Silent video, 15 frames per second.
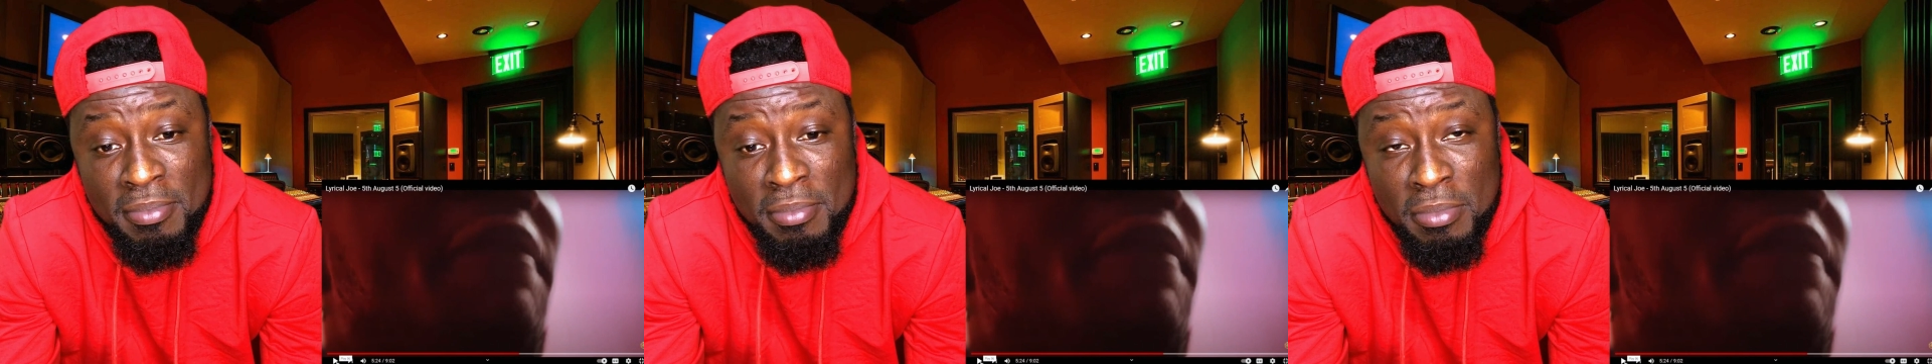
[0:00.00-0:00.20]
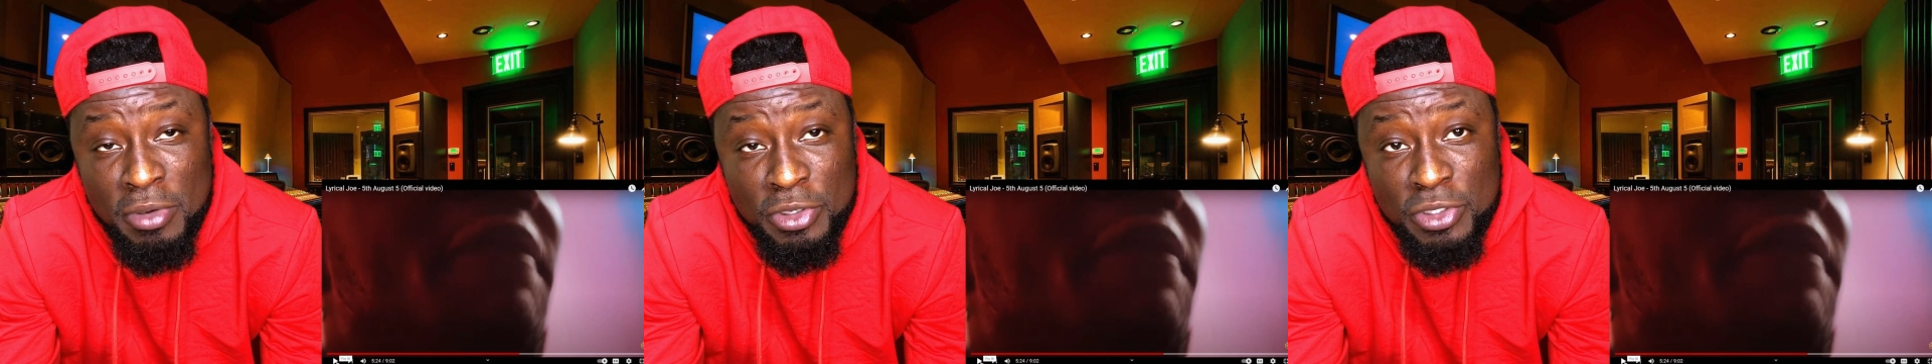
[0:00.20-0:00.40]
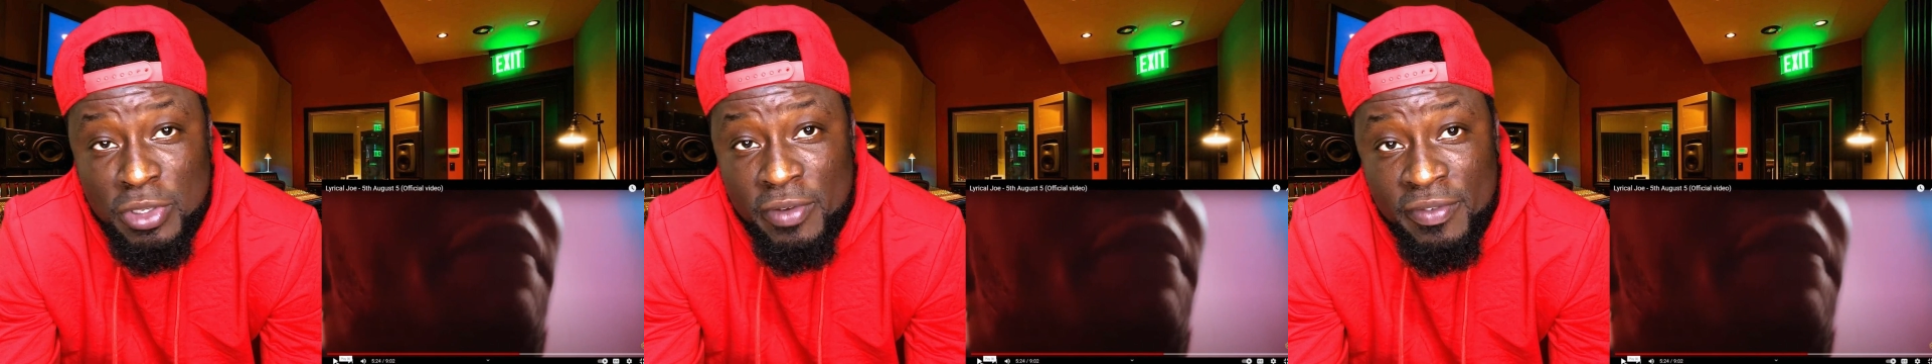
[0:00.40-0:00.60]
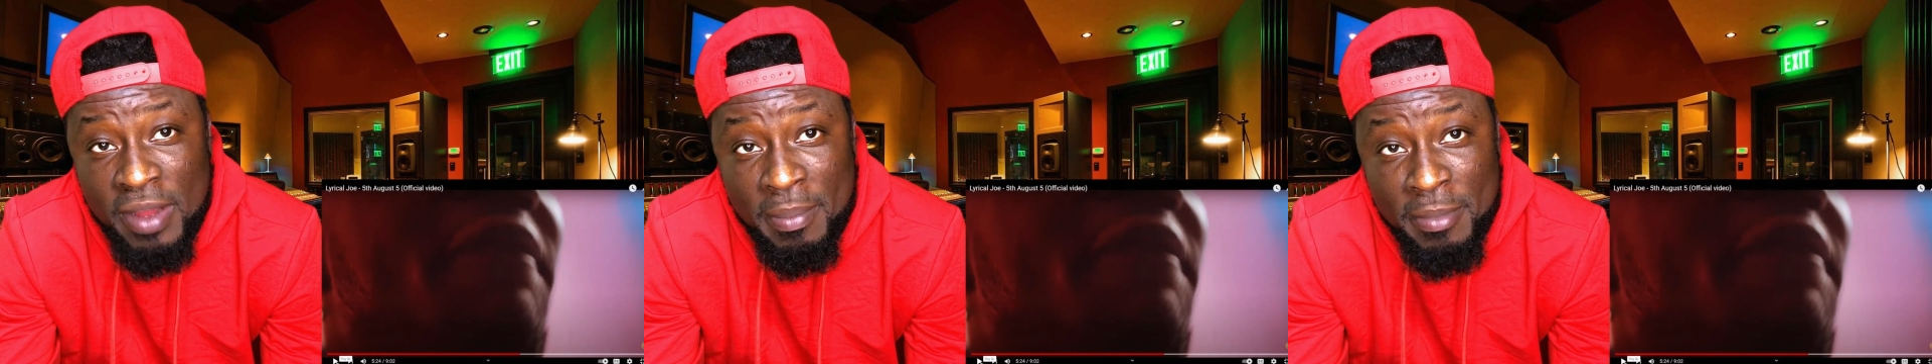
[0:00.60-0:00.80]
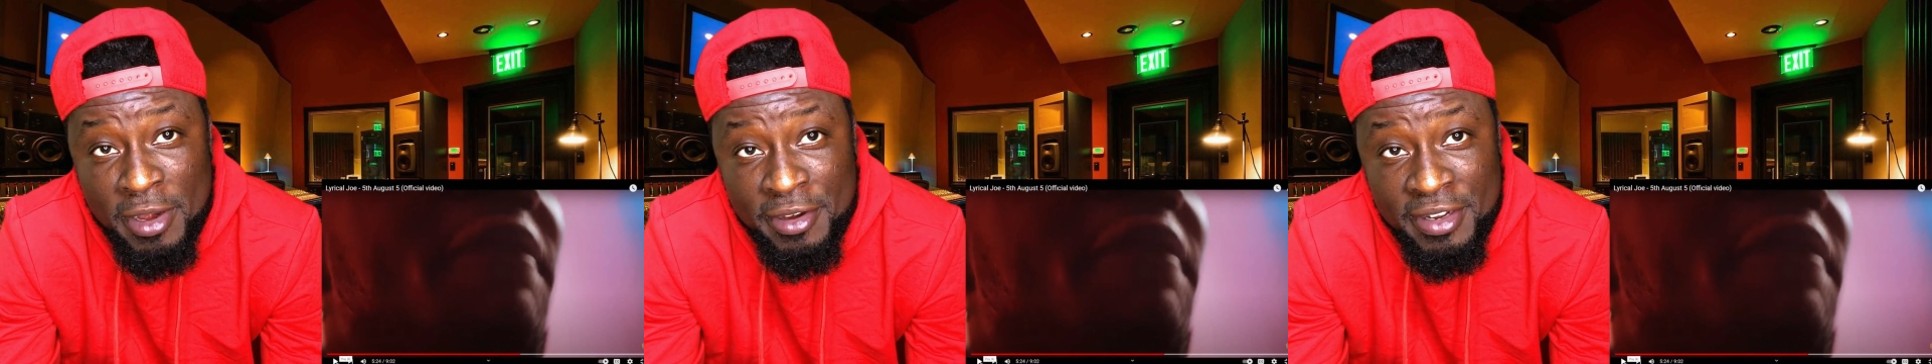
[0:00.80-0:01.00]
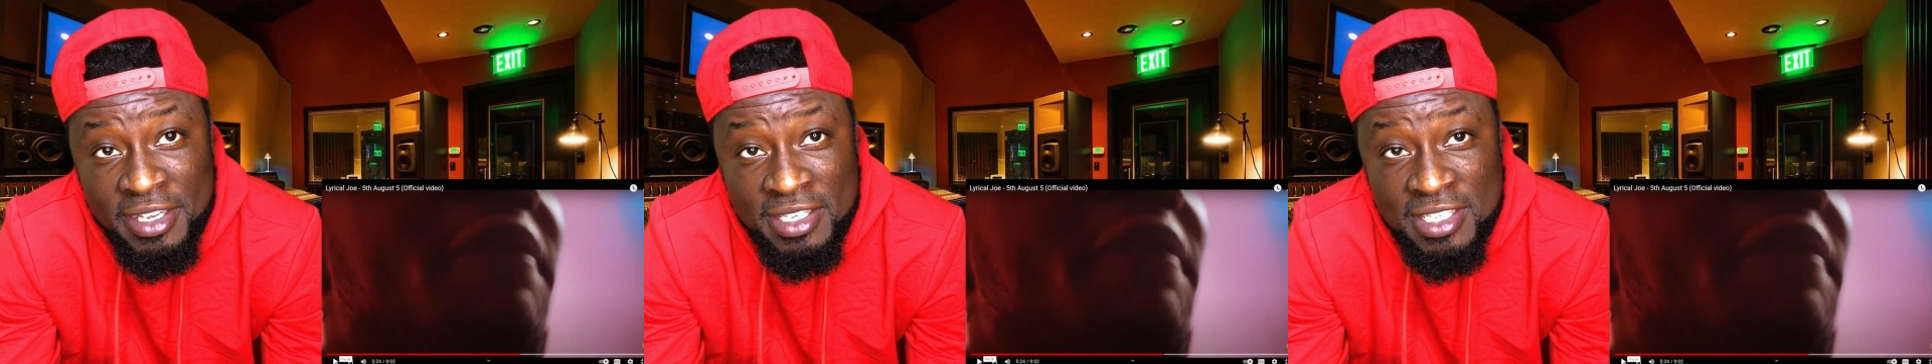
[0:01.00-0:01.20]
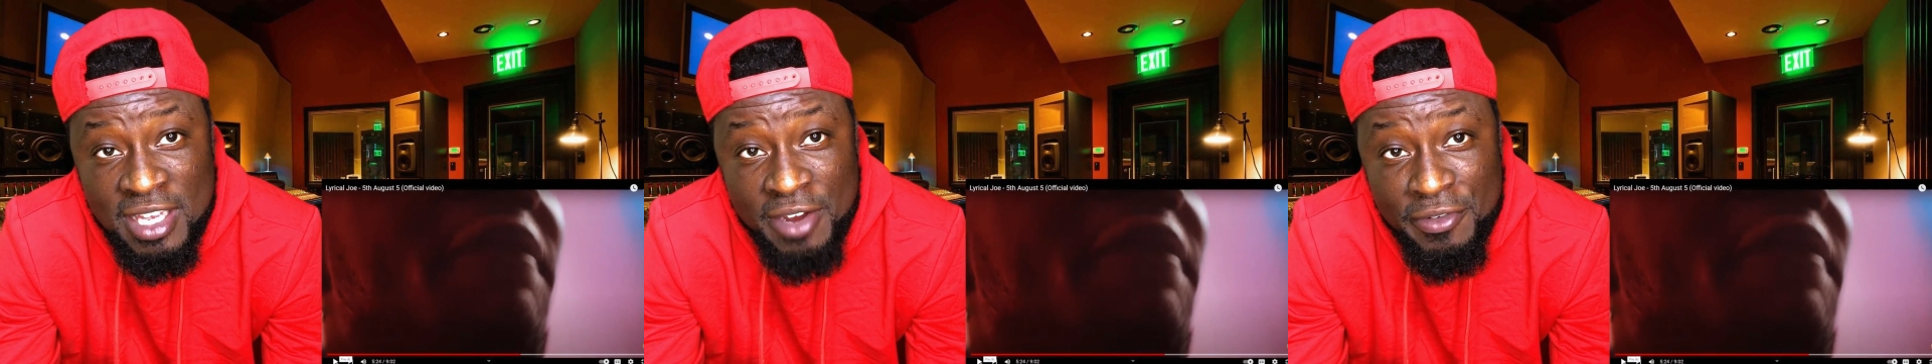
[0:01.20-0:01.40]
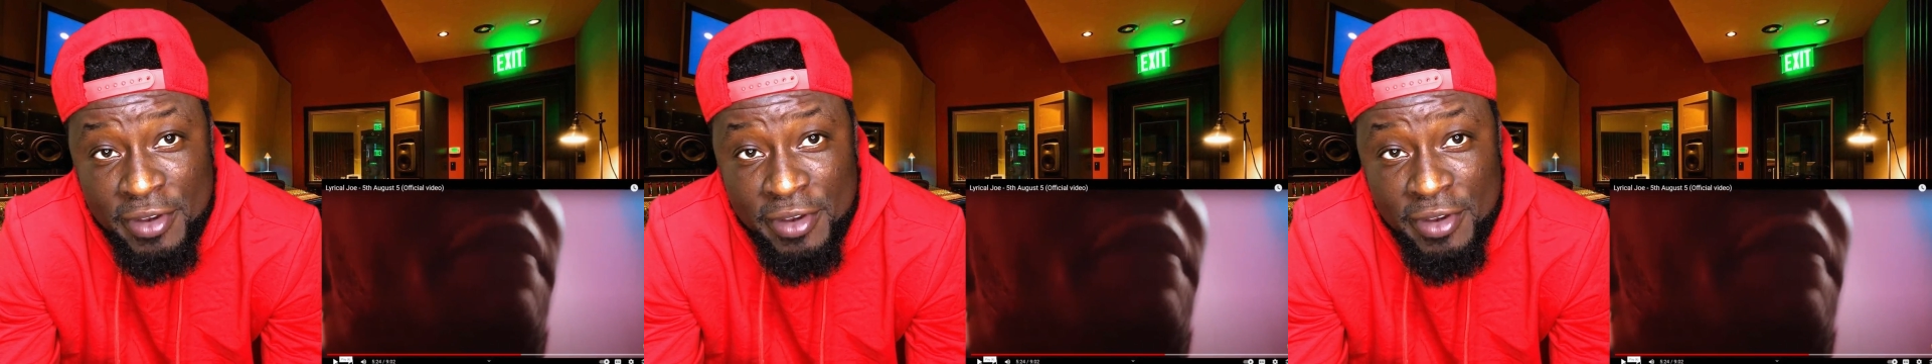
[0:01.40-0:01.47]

most of Americans are